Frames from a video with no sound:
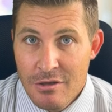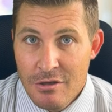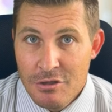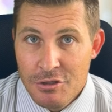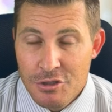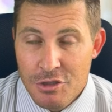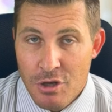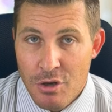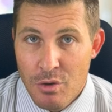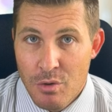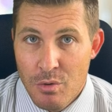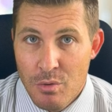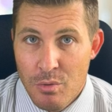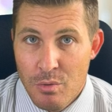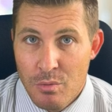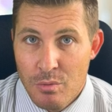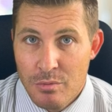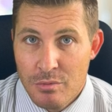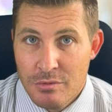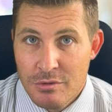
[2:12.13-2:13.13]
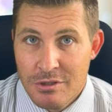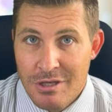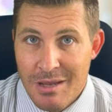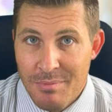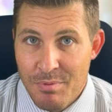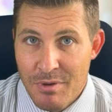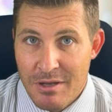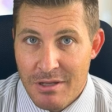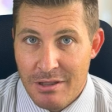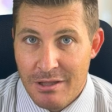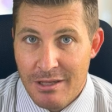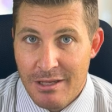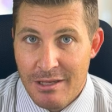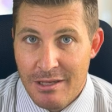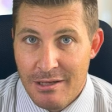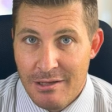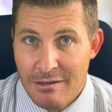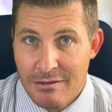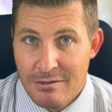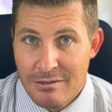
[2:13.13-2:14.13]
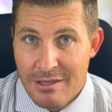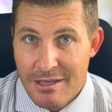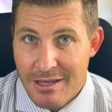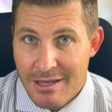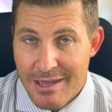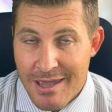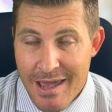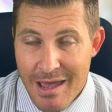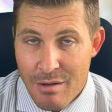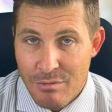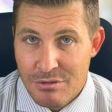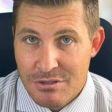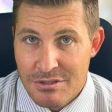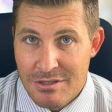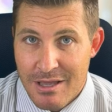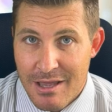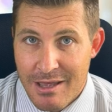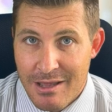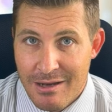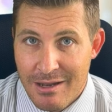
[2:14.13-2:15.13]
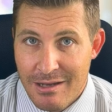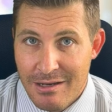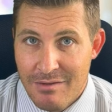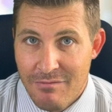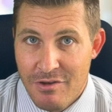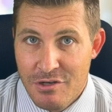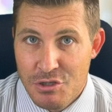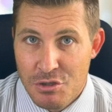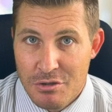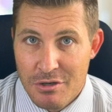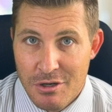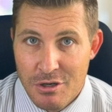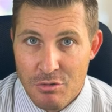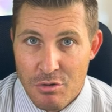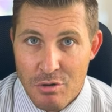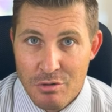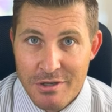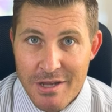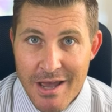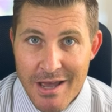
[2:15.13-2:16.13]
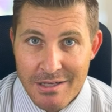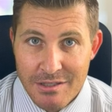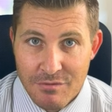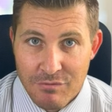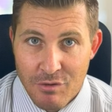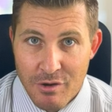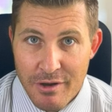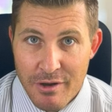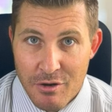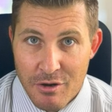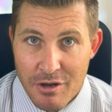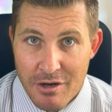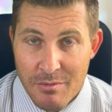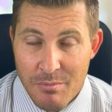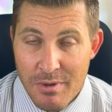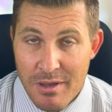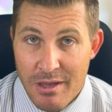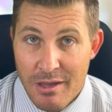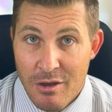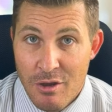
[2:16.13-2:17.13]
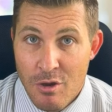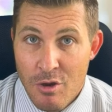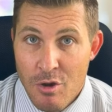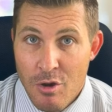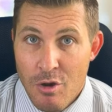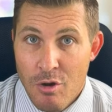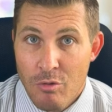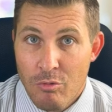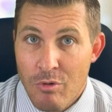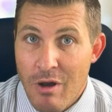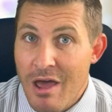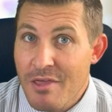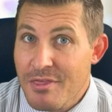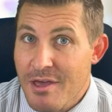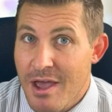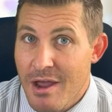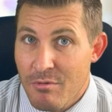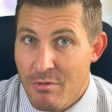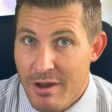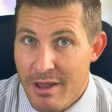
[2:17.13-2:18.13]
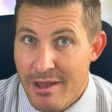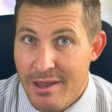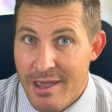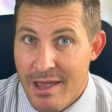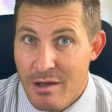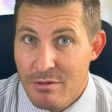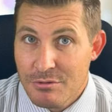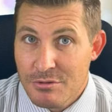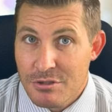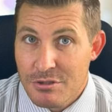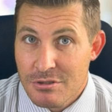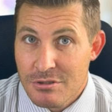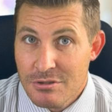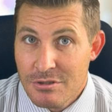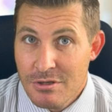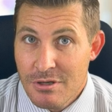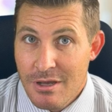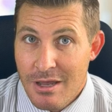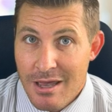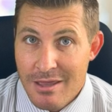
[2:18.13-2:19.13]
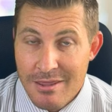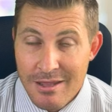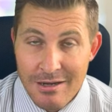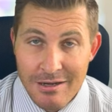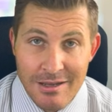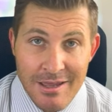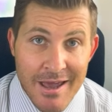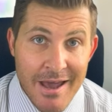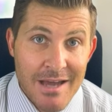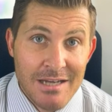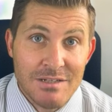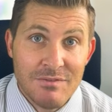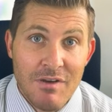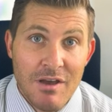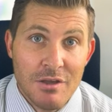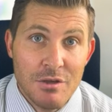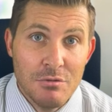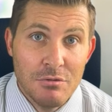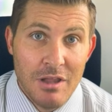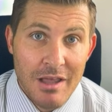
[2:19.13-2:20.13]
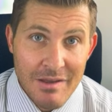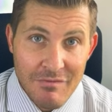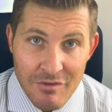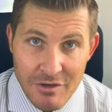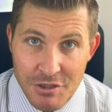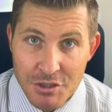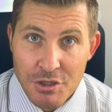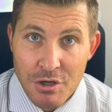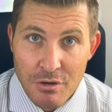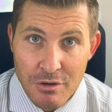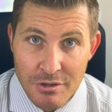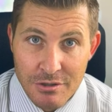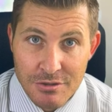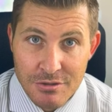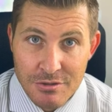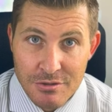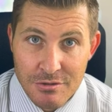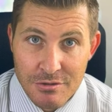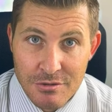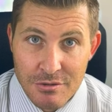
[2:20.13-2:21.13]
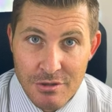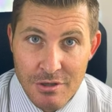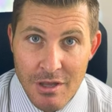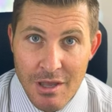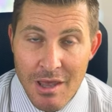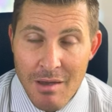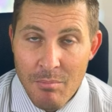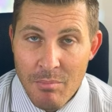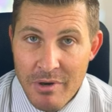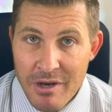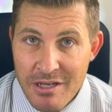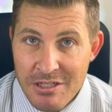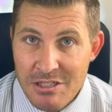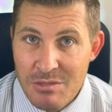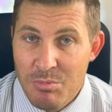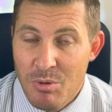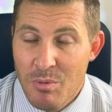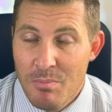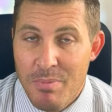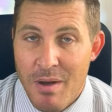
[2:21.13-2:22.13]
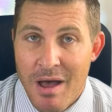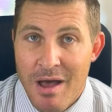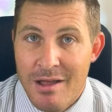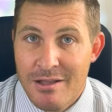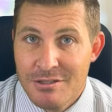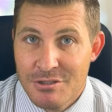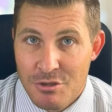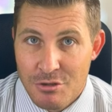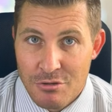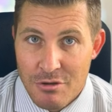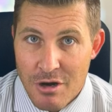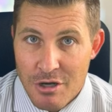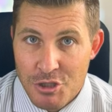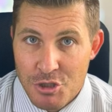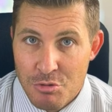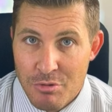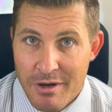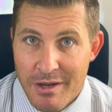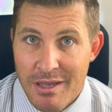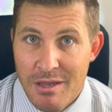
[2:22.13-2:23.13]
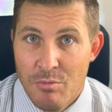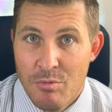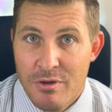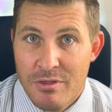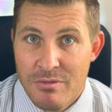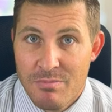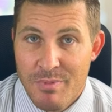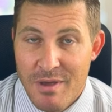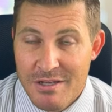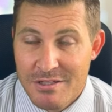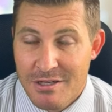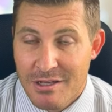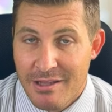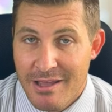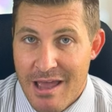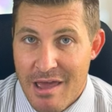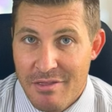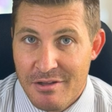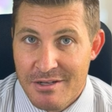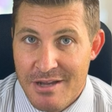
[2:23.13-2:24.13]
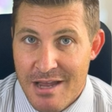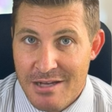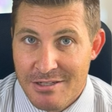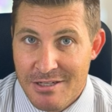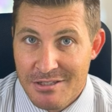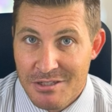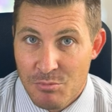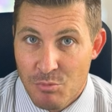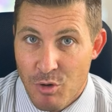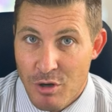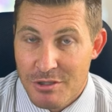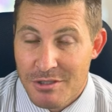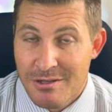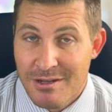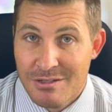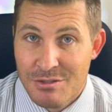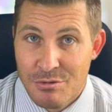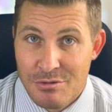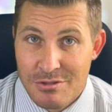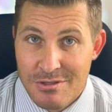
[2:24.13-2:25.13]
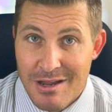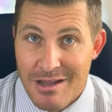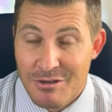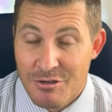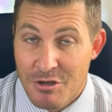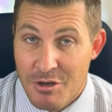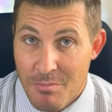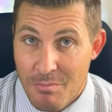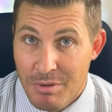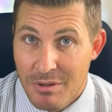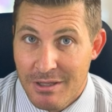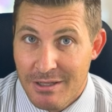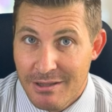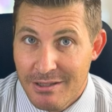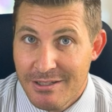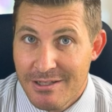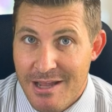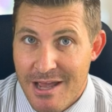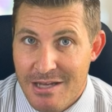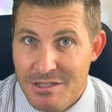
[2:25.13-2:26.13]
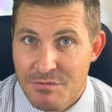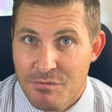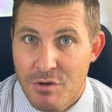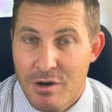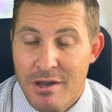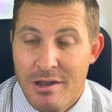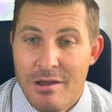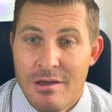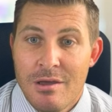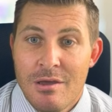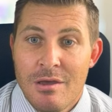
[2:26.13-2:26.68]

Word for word: So typically, the accounts that an individual could grow tax-free are going to be Roth I R A accounts, and then cash value life insurance. Municipal bonds are, are tricky with basically how the taxation works on it, so it's not completely tax-free.